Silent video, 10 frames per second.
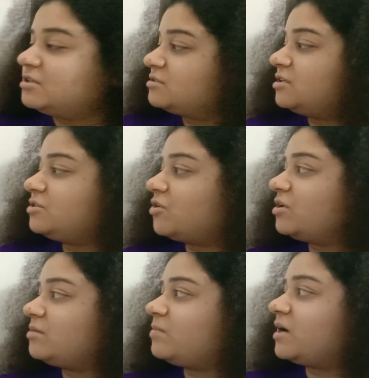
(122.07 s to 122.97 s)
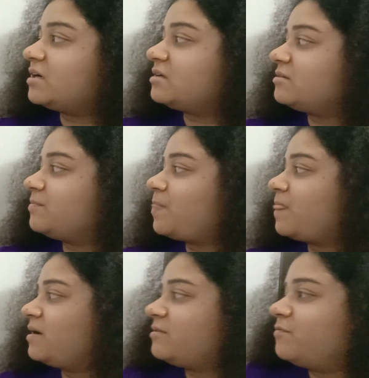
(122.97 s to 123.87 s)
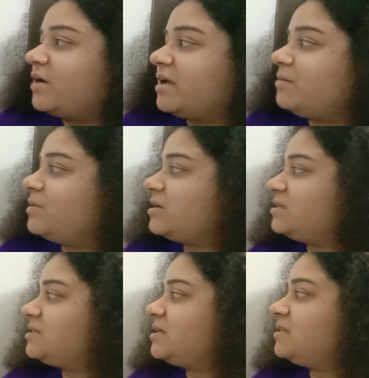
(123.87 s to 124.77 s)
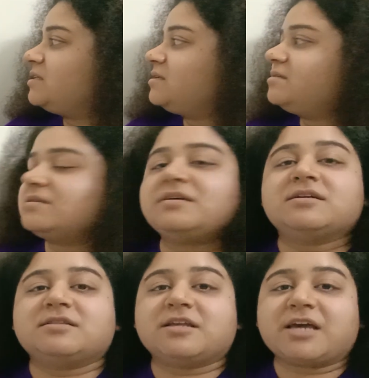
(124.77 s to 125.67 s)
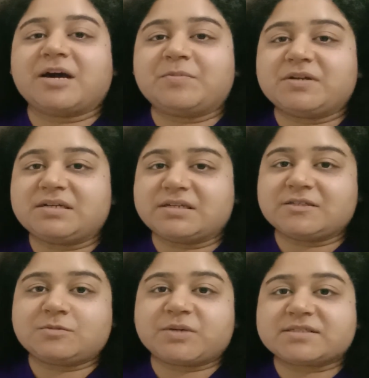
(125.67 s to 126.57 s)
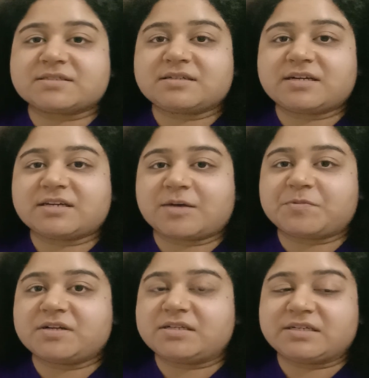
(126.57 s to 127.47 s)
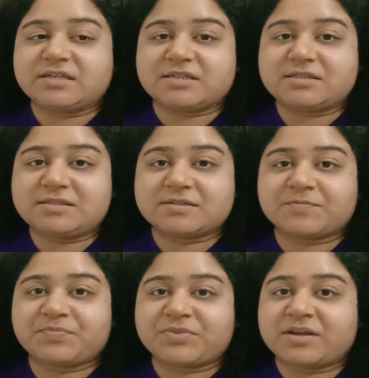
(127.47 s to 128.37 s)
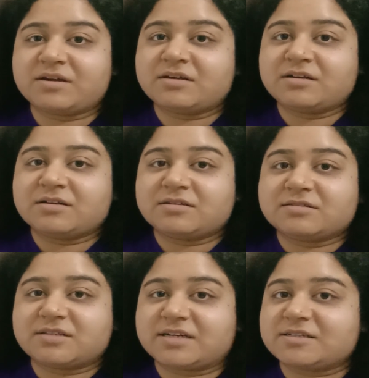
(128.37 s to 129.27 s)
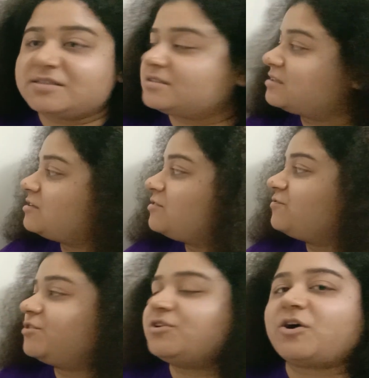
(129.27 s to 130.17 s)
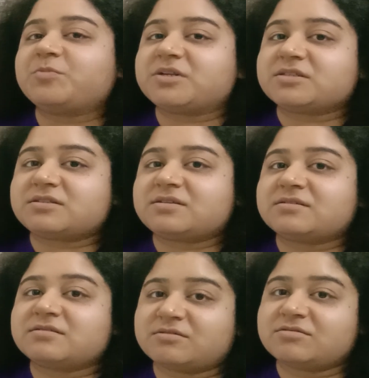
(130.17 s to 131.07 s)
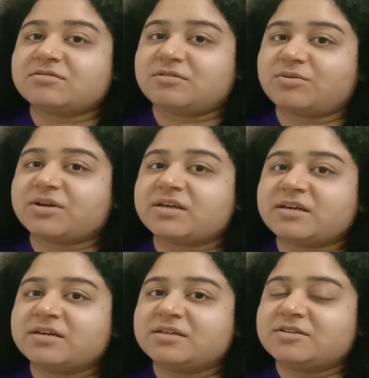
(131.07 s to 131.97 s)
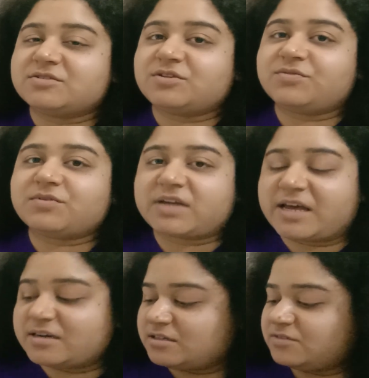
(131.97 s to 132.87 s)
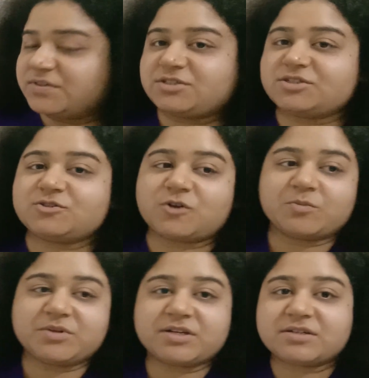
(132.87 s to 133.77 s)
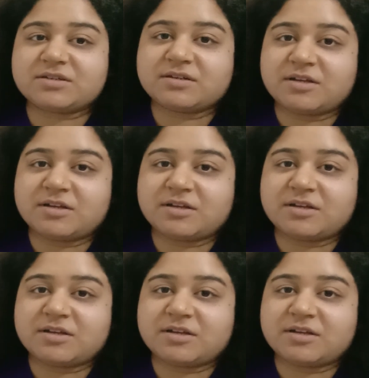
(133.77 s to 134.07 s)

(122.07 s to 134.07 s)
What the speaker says: the tall plant. Why? Because in this the capital T is present, and capital T is, that is for dominance. Okay. The character which is dominant